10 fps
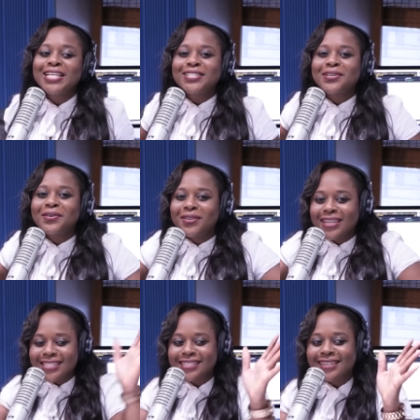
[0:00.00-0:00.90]
So,
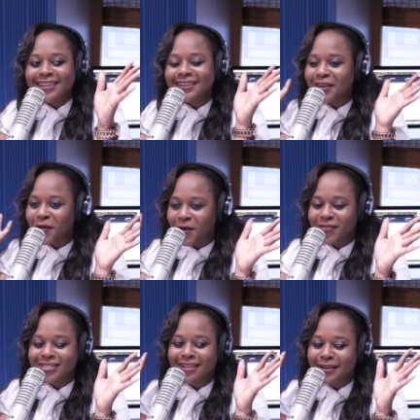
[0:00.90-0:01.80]
listening in the
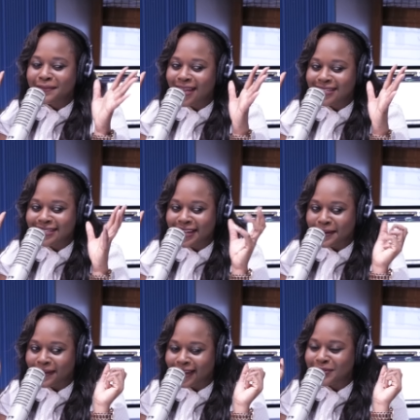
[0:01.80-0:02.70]
office, all will the
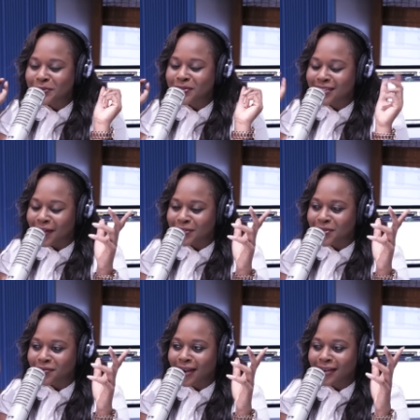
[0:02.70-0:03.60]
entertainment who's locked
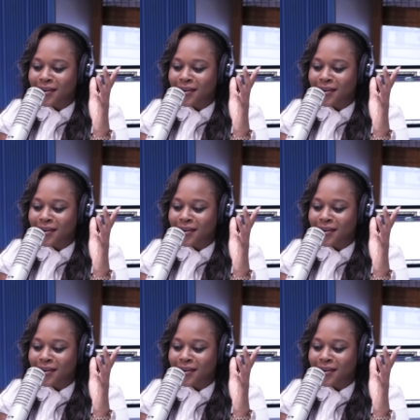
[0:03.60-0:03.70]
on right